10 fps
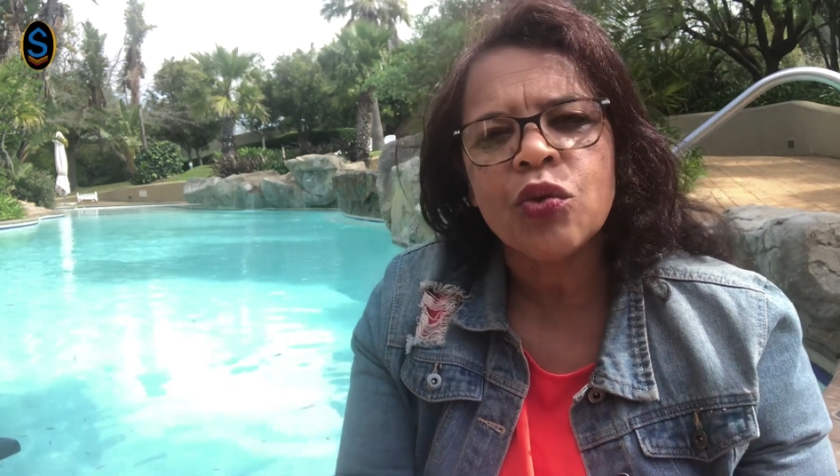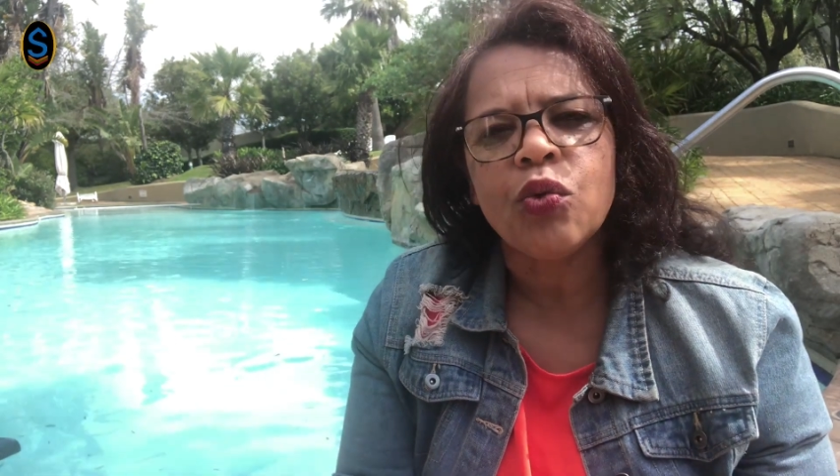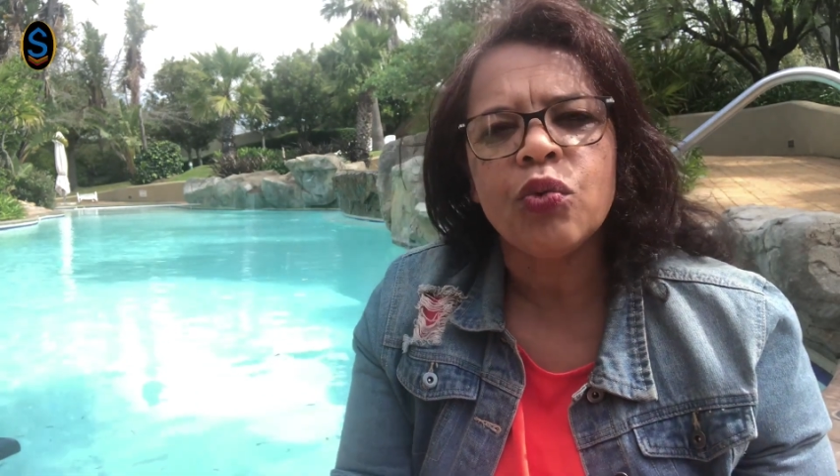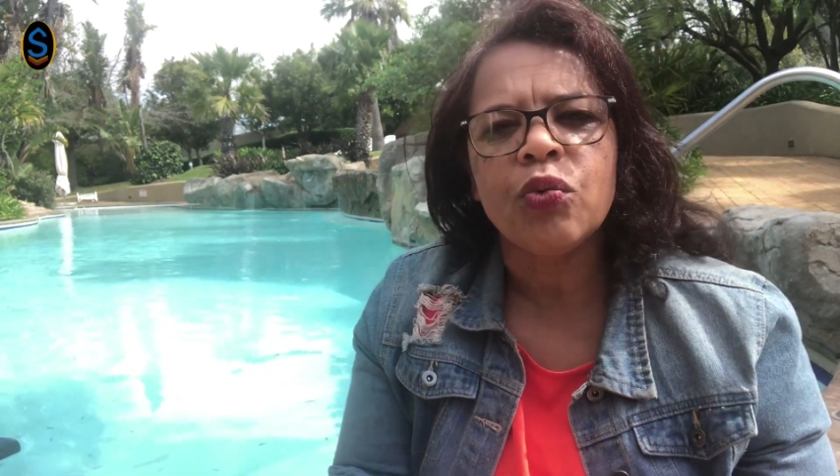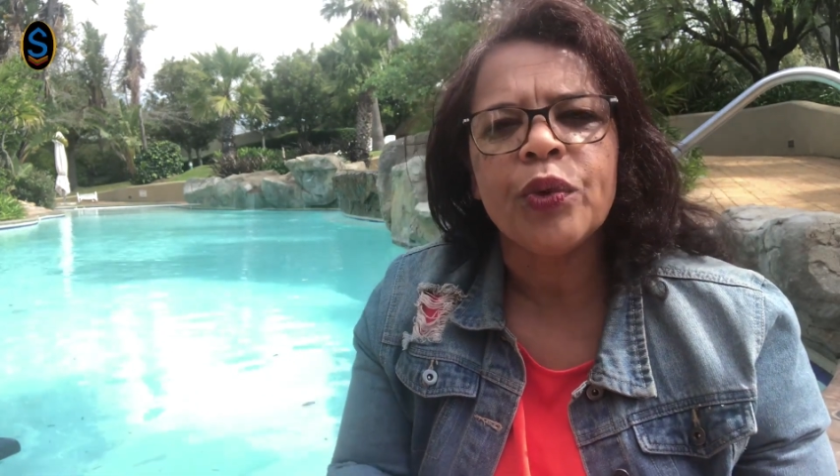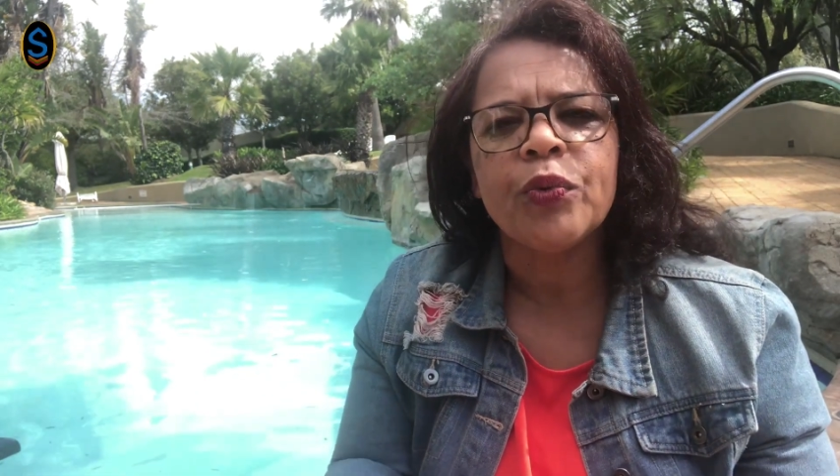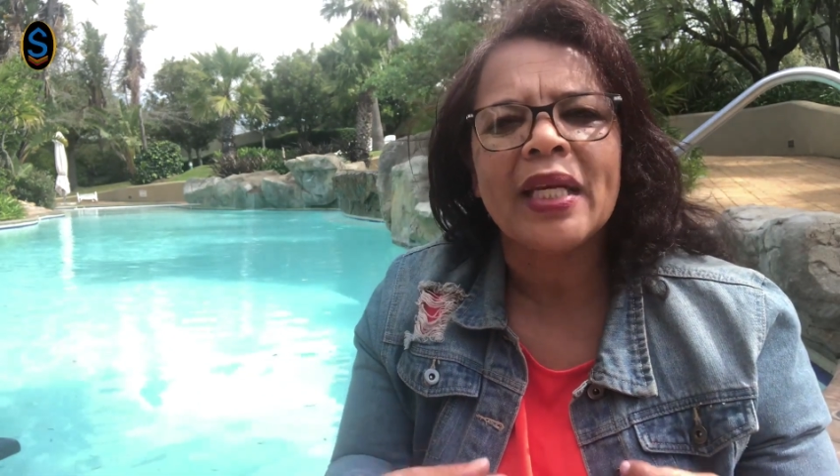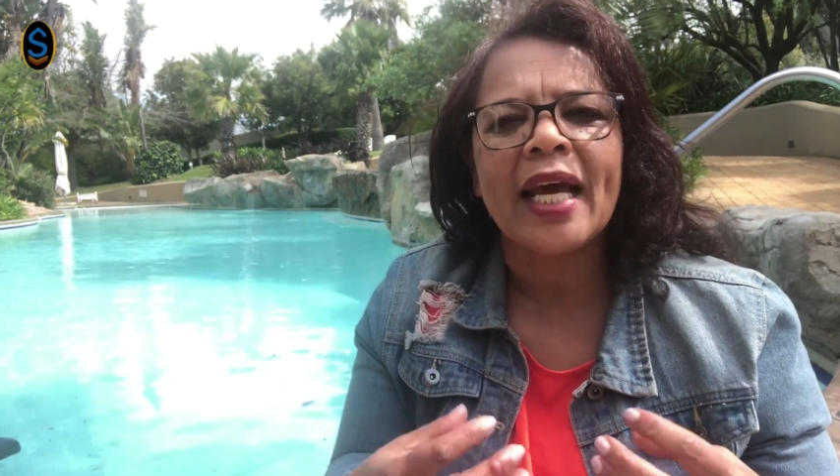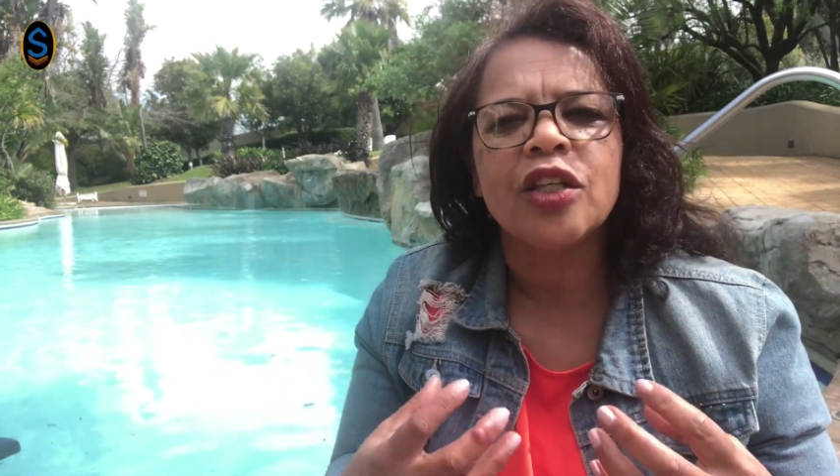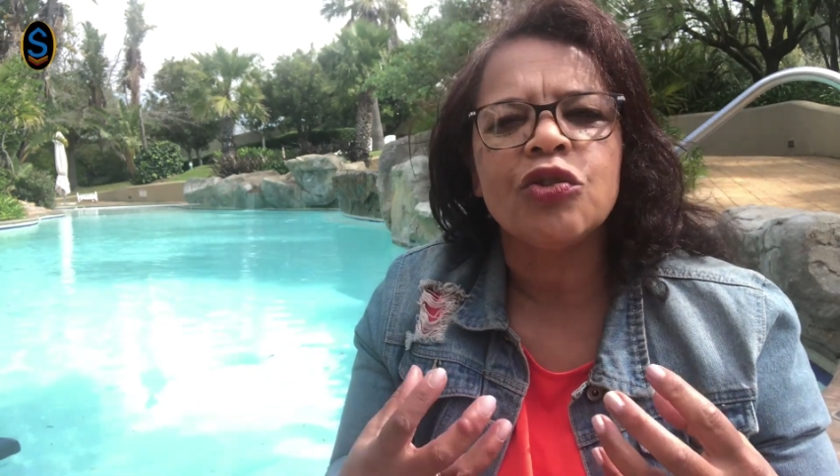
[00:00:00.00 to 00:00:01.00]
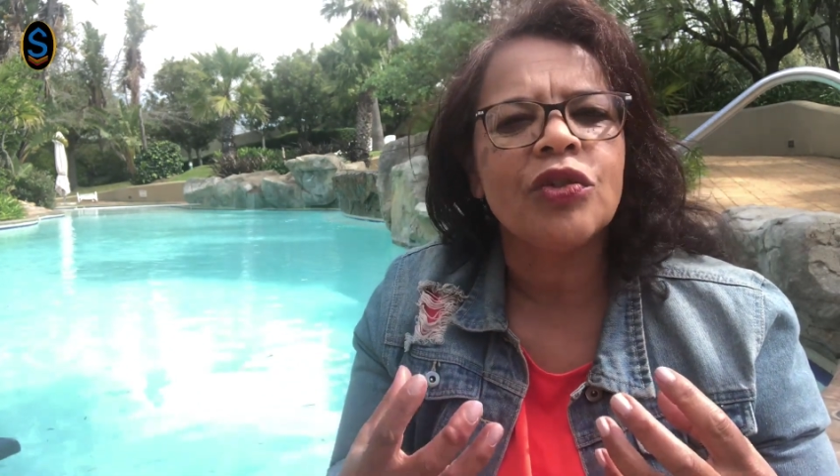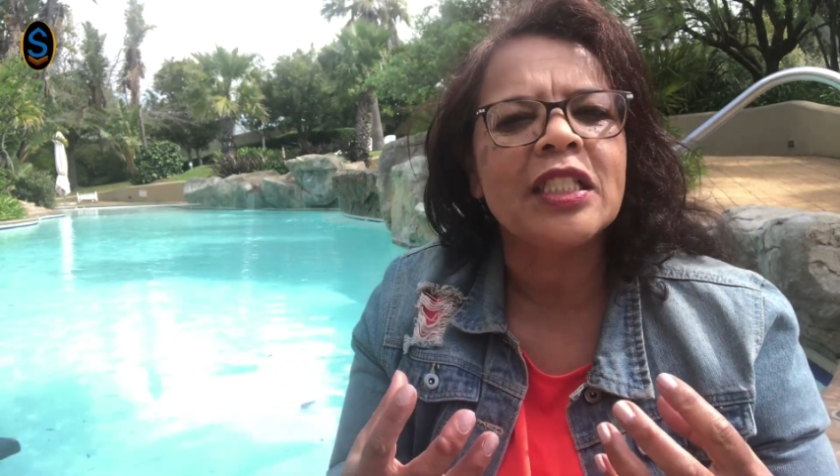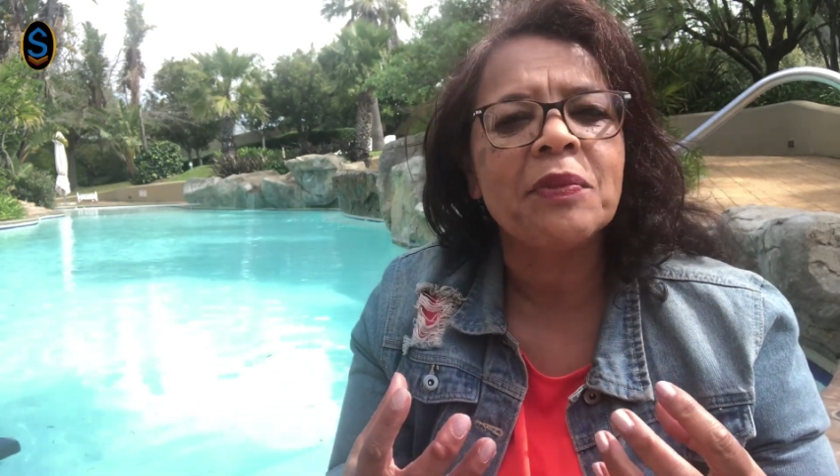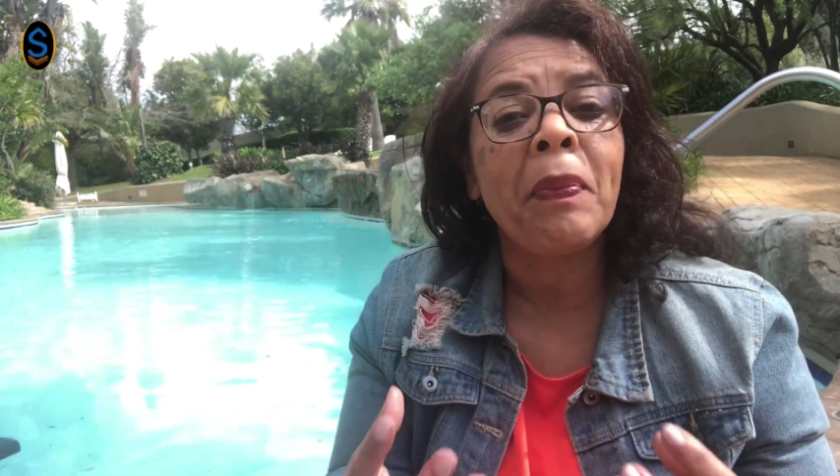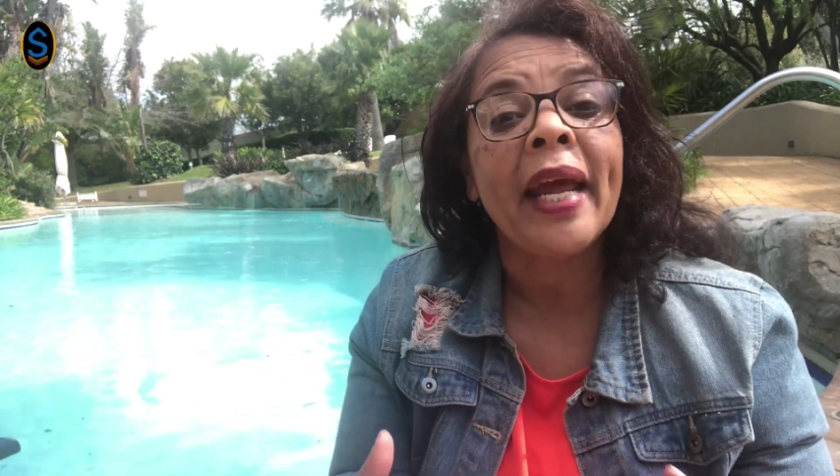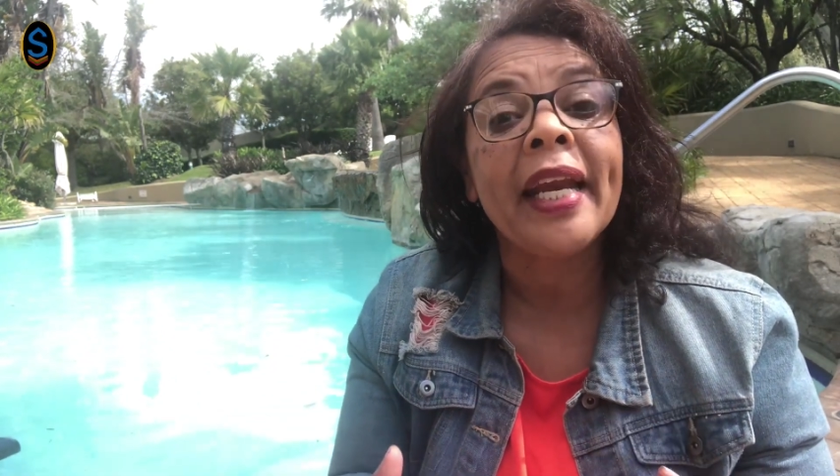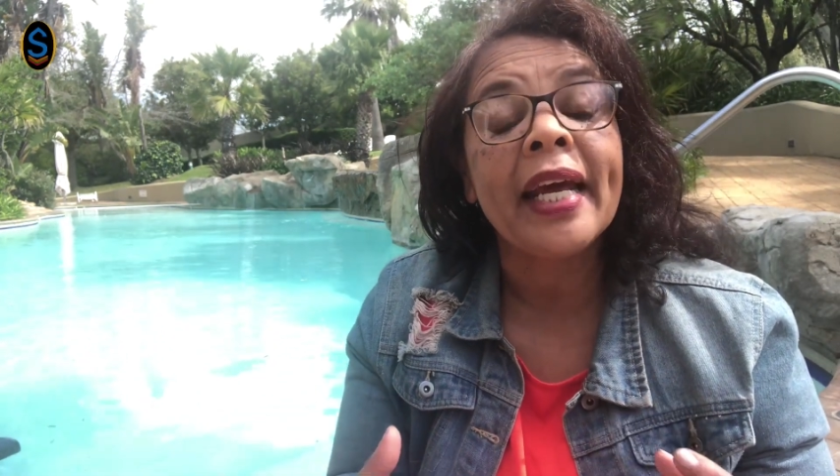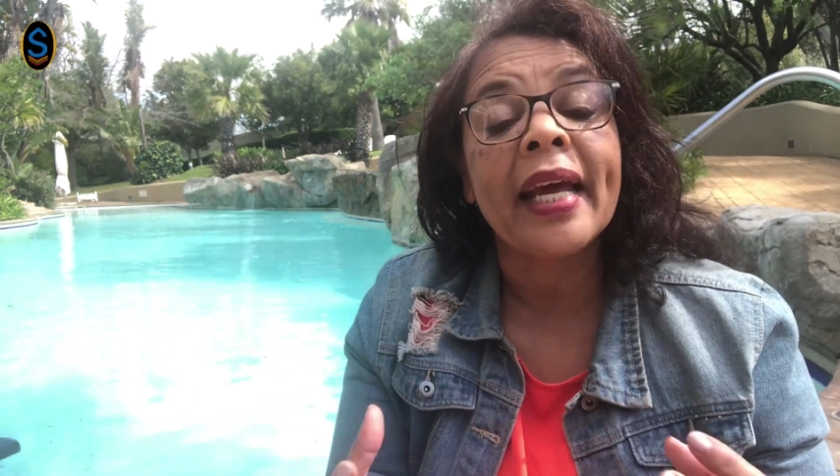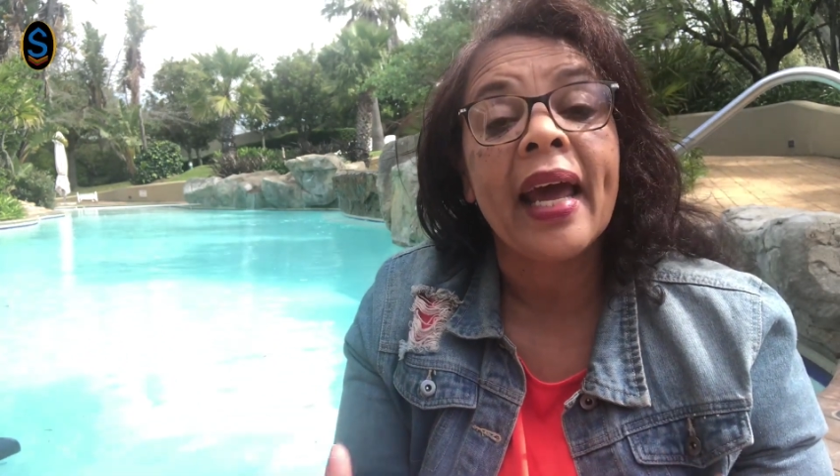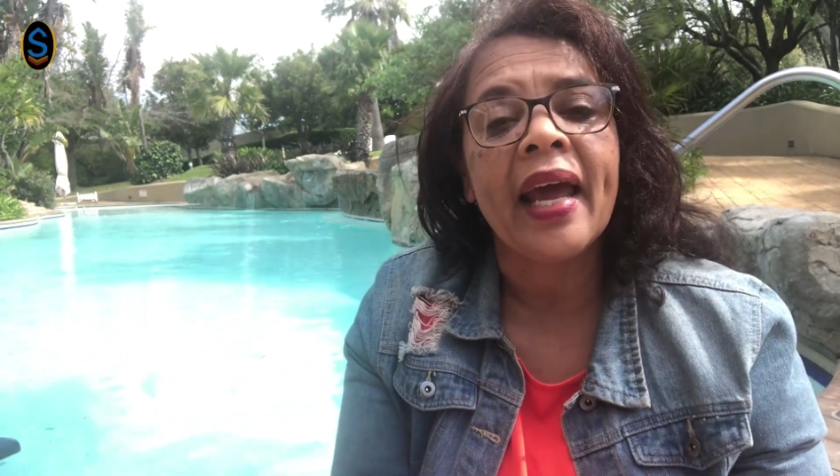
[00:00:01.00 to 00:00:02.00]
or we would like you to explain
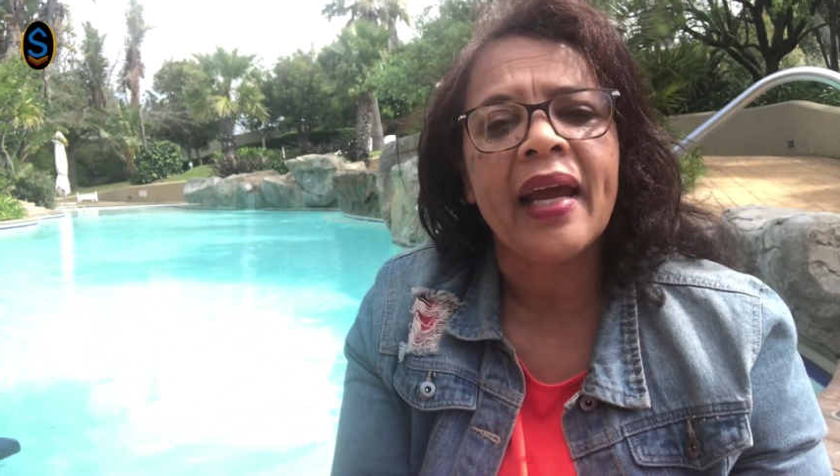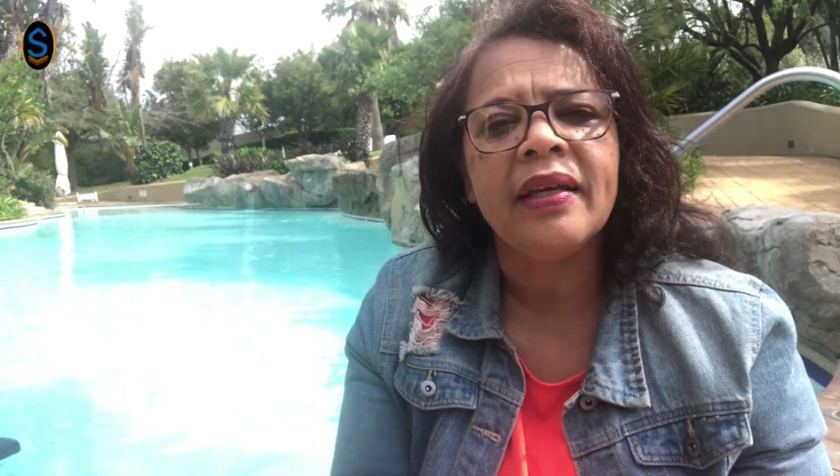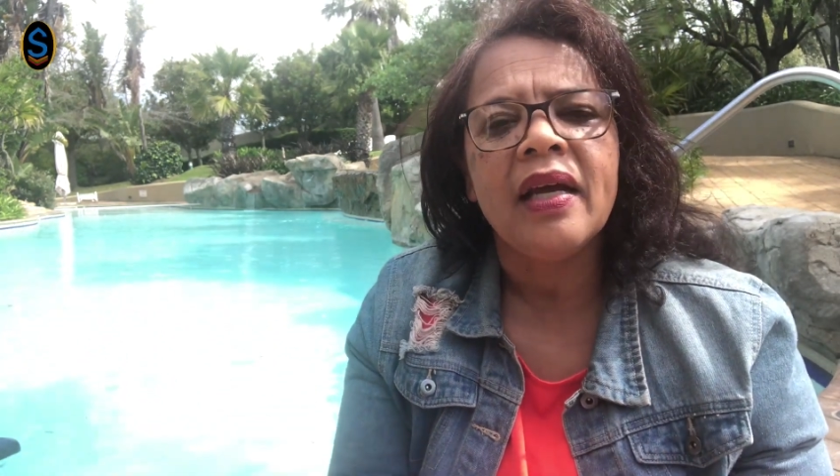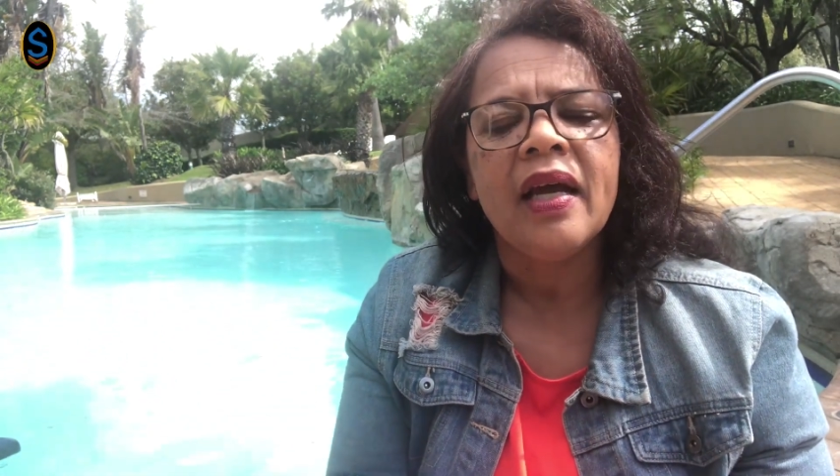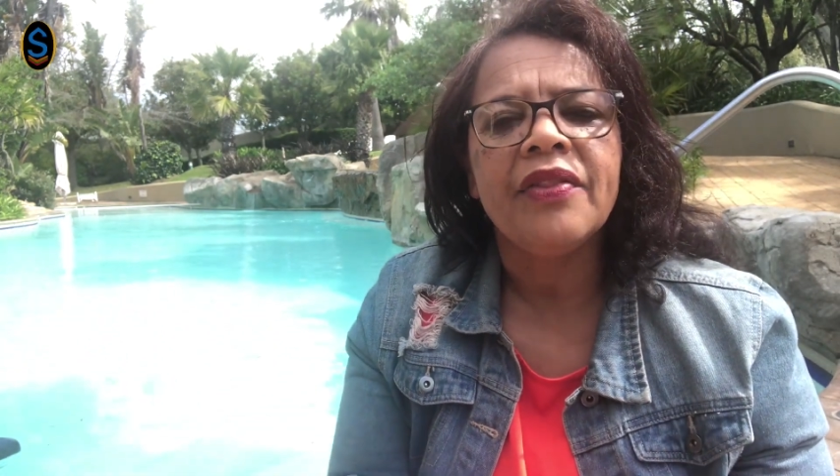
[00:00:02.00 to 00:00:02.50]
again